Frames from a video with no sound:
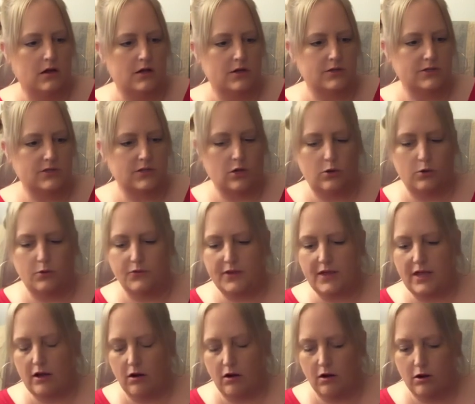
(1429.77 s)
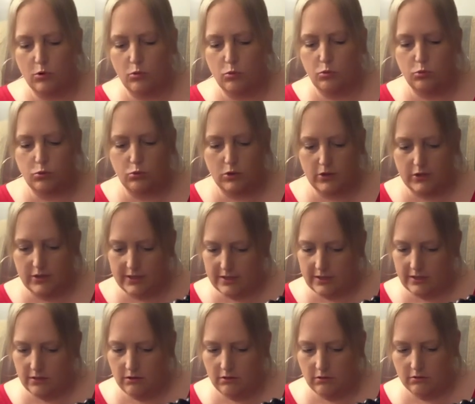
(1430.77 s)
So they are
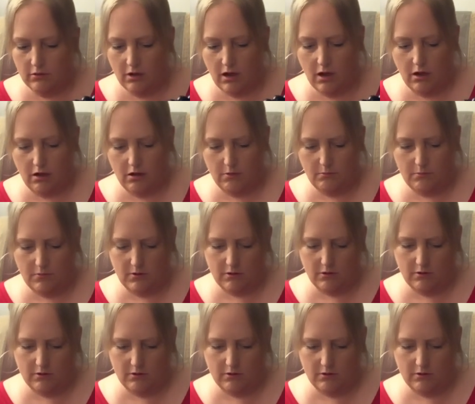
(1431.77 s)
wooden um,